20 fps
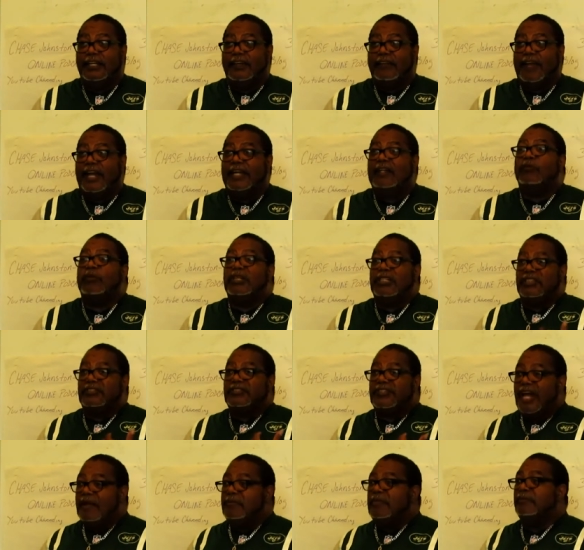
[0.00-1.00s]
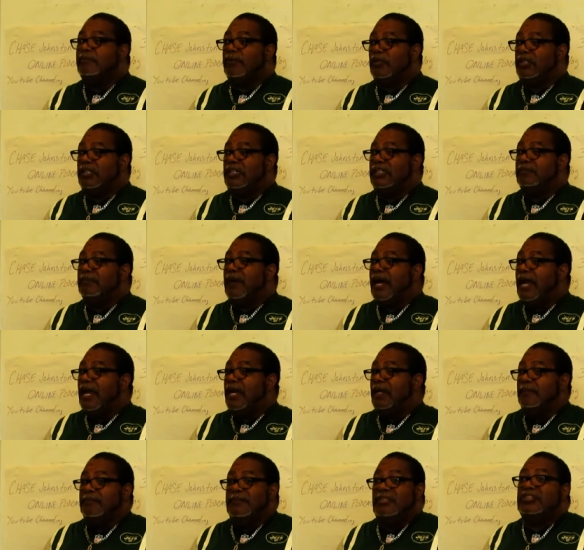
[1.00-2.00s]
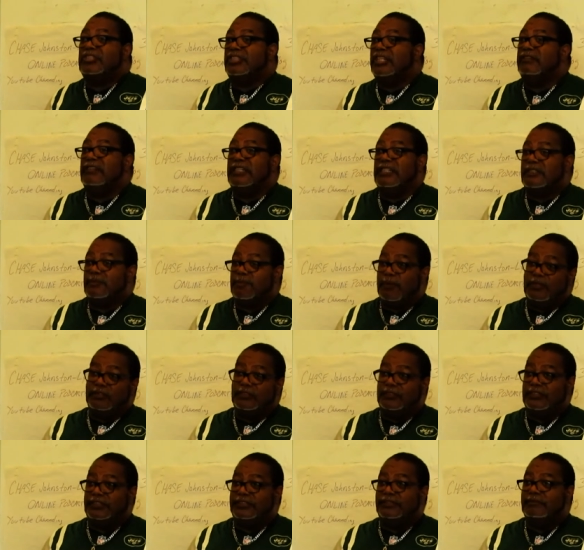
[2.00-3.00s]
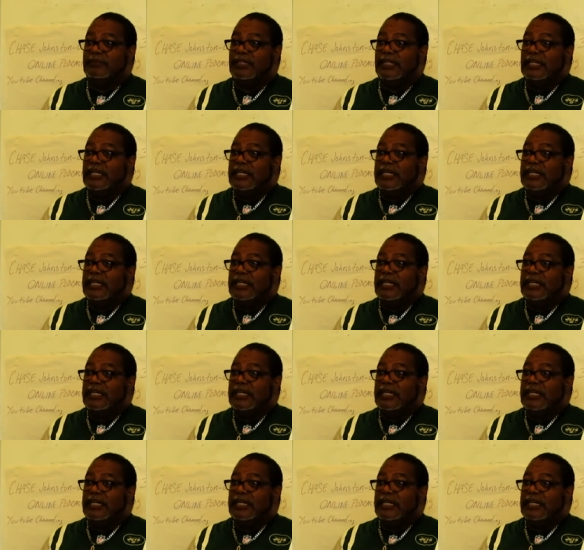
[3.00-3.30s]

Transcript: Right? When you're cyberbullied by a mysterious person,